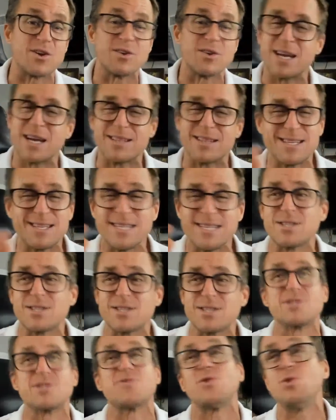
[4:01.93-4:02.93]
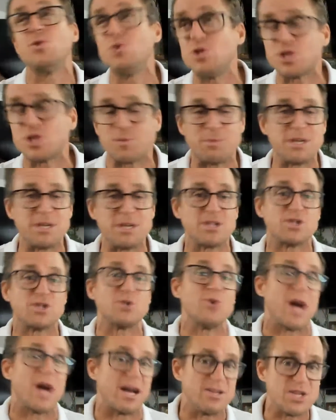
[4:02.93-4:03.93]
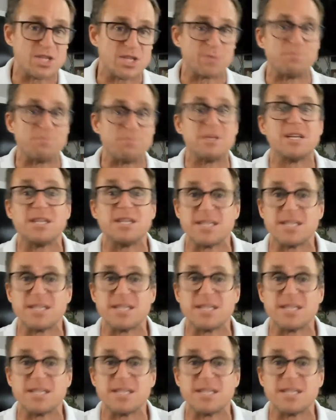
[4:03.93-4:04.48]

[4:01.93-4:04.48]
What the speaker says: like the details of who you submit it to, how you submit it,